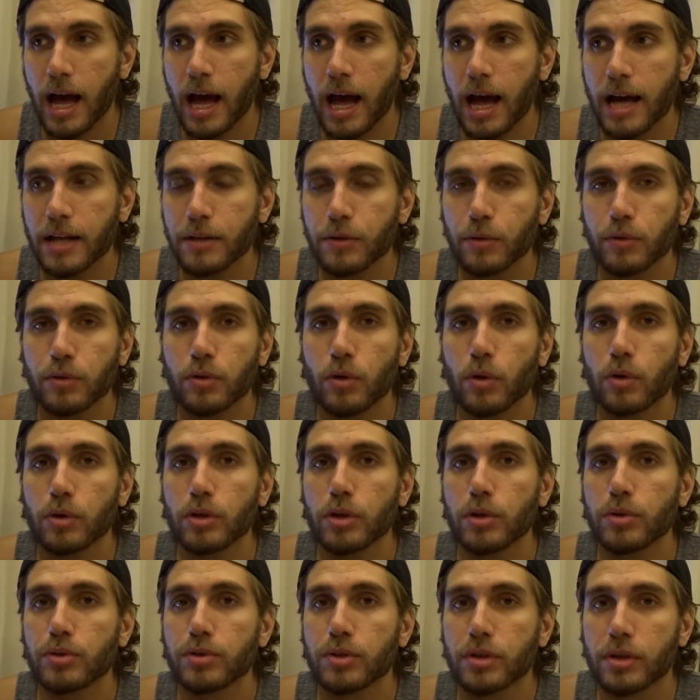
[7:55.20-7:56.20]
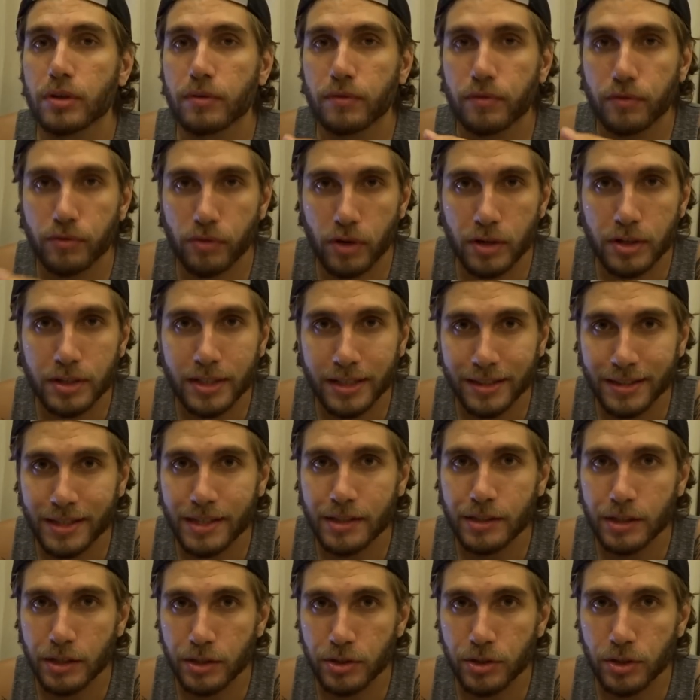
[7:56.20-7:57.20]
and you're not used to confronting
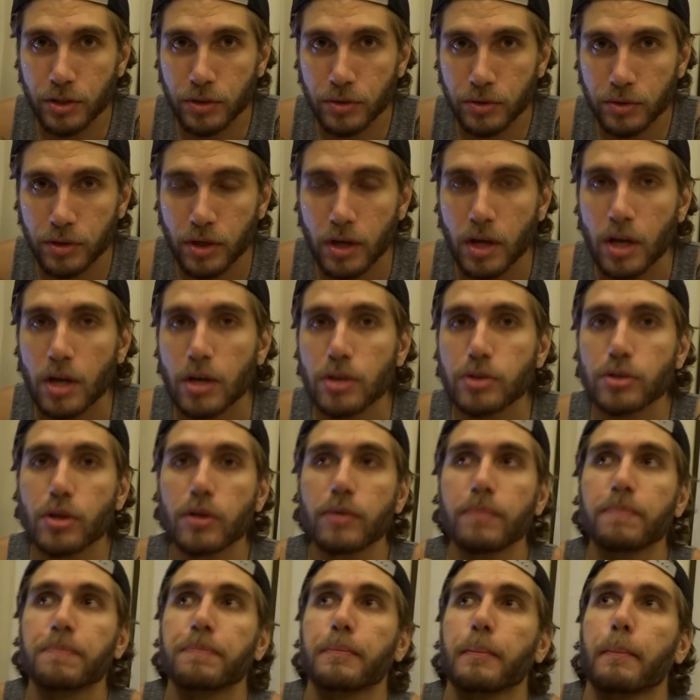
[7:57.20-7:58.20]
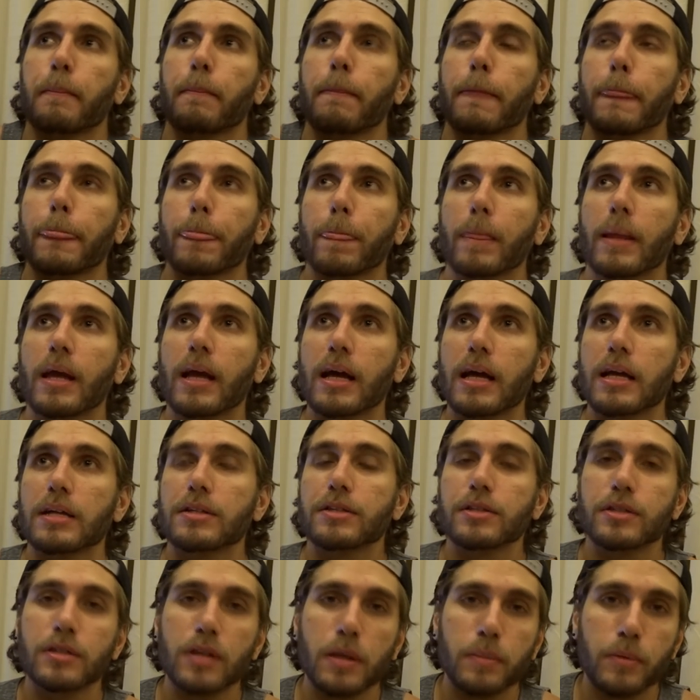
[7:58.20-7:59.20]
these issues. So,
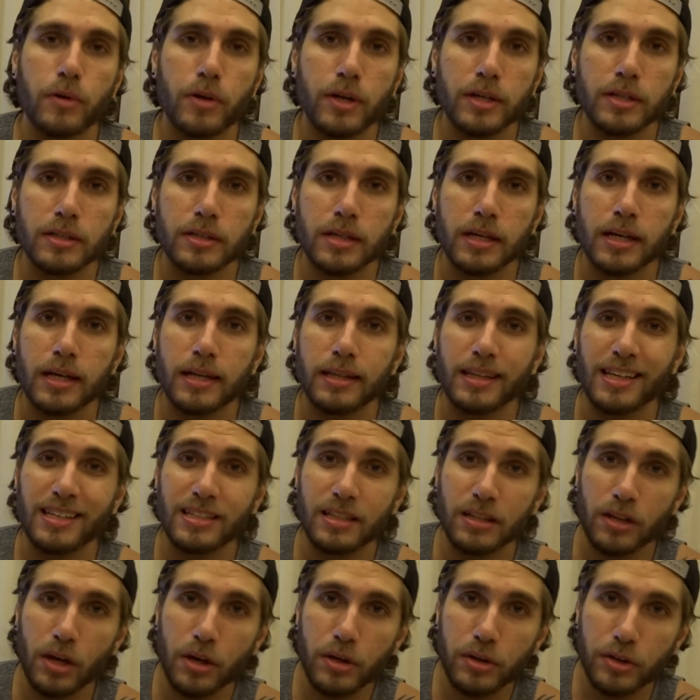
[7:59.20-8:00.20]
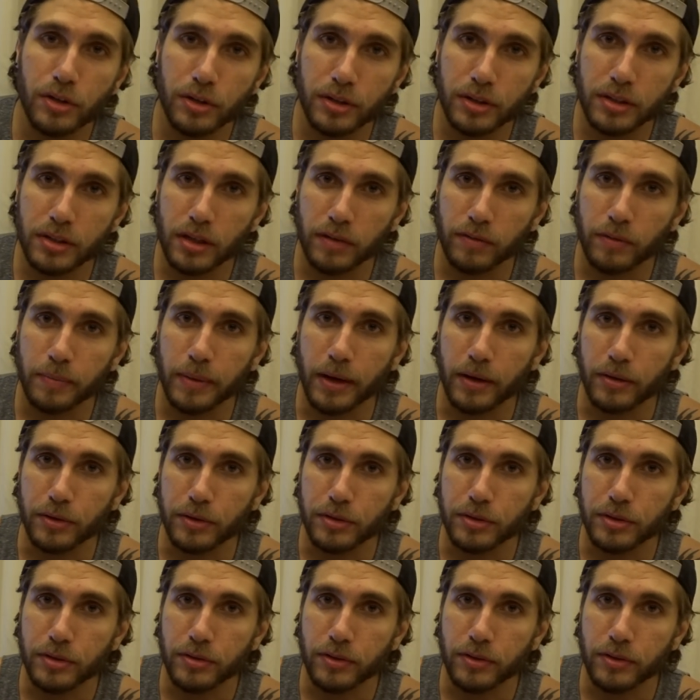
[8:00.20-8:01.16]
to summarise, there's a load of good stuff about lucid